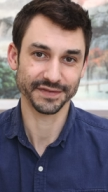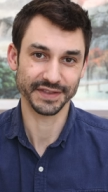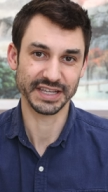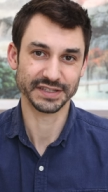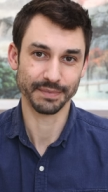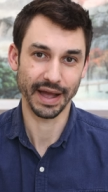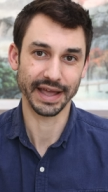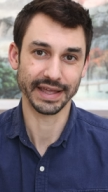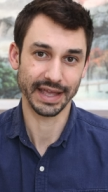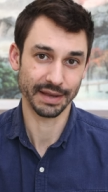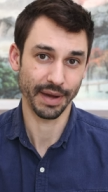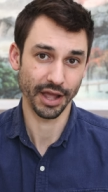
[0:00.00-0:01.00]
of this my,
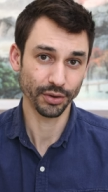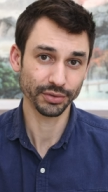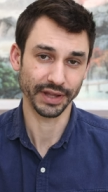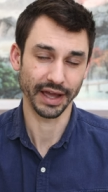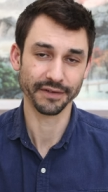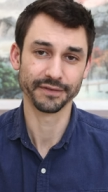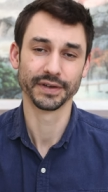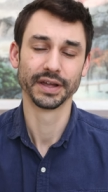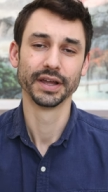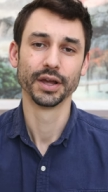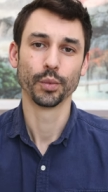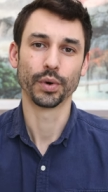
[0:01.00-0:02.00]
in my own life,
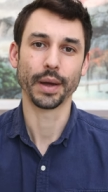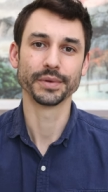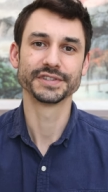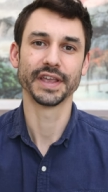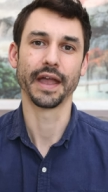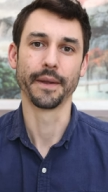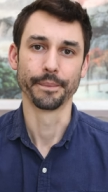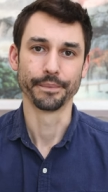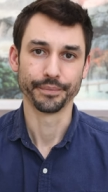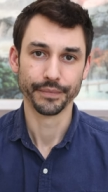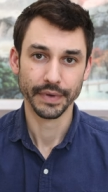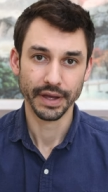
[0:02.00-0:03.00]
where I would say,
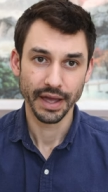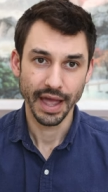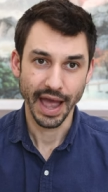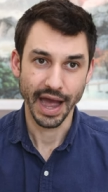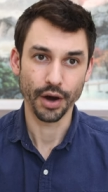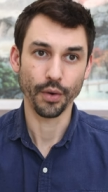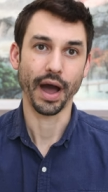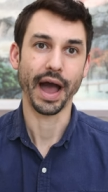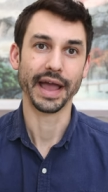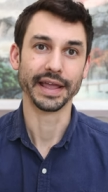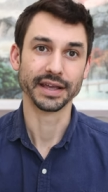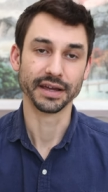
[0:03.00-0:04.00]
how
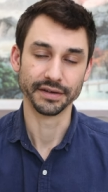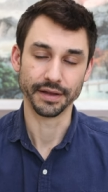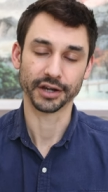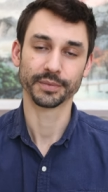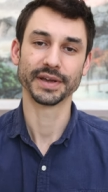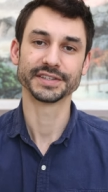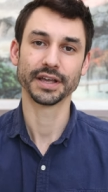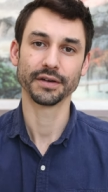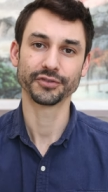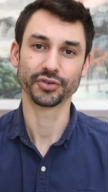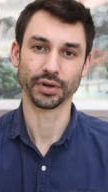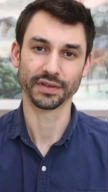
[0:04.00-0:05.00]
I conduct
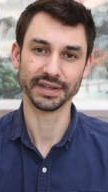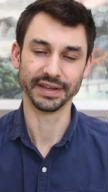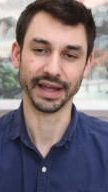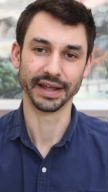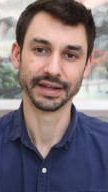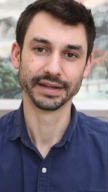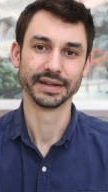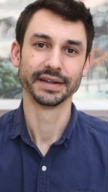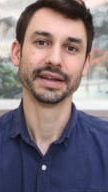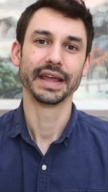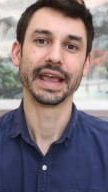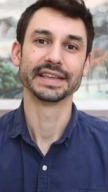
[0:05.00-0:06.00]
myself during the day
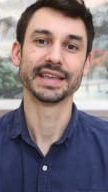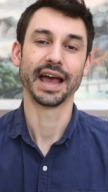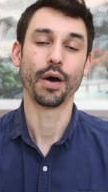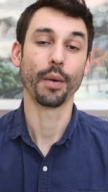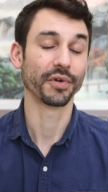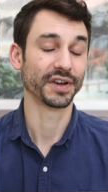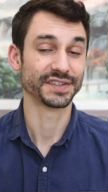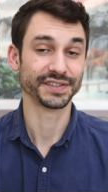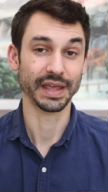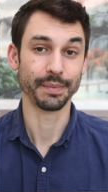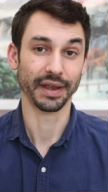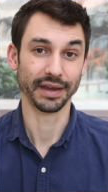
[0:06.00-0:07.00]
is how I'm going to
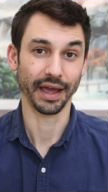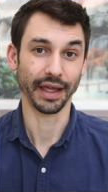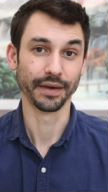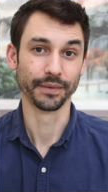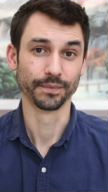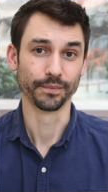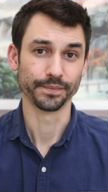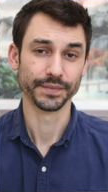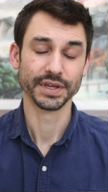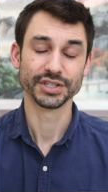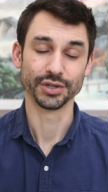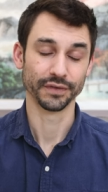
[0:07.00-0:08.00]
sleep at night.
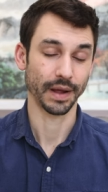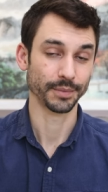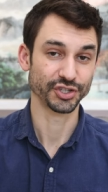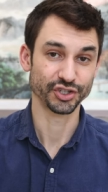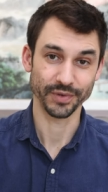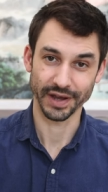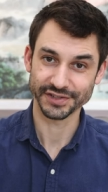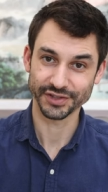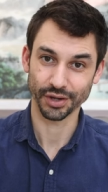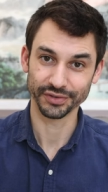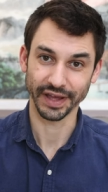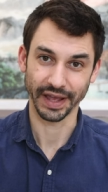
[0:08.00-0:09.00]
So if I'm stressed
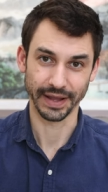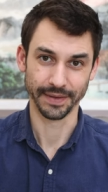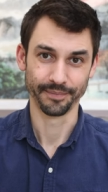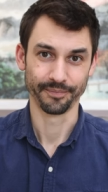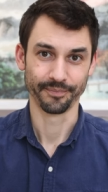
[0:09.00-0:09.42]
all day,